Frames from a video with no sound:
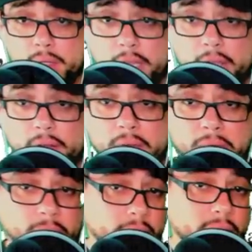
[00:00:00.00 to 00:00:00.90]
Yeah,
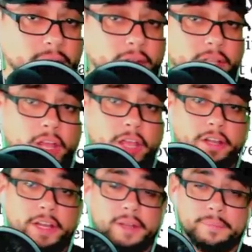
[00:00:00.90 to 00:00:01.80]
well, it's looking
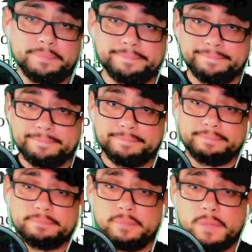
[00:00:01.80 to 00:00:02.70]
ugly.
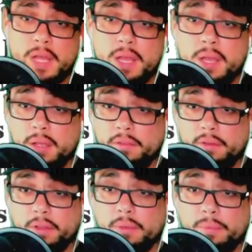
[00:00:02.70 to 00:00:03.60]
It's
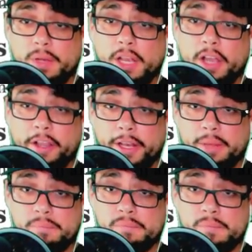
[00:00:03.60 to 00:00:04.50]
looking really
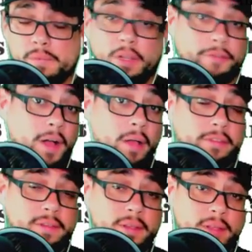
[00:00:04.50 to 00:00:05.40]
ugly.
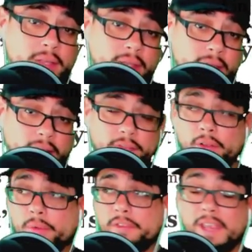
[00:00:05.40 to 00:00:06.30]
Default is
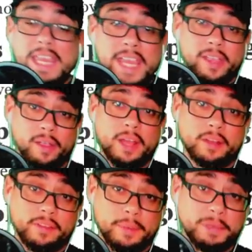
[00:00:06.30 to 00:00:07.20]
also here in
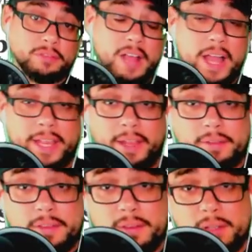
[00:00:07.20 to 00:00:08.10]
the Sleeping
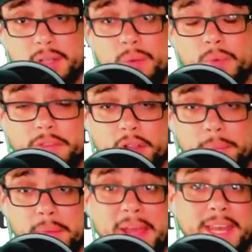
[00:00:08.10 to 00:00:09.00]
Giant, which is going to
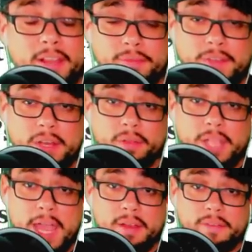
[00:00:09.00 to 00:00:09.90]
be my next video,
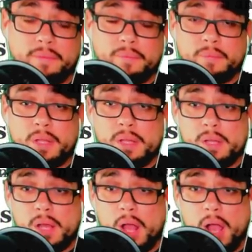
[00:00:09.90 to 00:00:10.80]
guys,
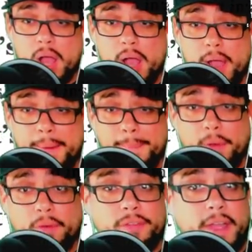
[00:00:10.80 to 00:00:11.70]

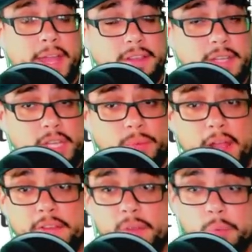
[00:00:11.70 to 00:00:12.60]
over at the
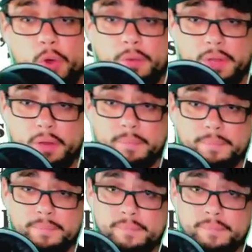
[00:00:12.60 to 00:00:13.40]
Rise of Warrior.